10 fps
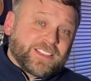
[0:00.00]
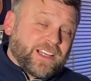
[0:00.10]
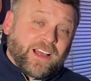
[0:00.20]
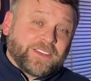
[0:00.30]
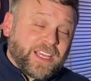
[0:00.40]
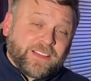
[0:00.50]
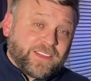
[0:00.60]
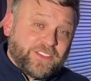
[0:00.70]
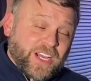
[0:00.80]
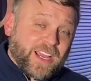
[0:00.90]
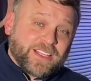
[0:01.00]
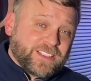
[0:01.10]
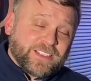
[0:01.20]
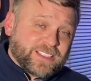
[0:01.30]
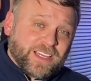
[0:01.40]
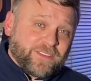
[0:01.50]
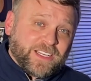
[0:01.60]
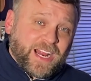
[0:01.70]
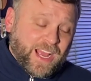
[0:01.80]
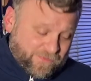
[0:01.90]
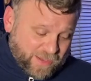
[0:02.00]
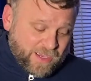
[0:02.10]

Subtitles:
now I'll take the Giants in the 7.5.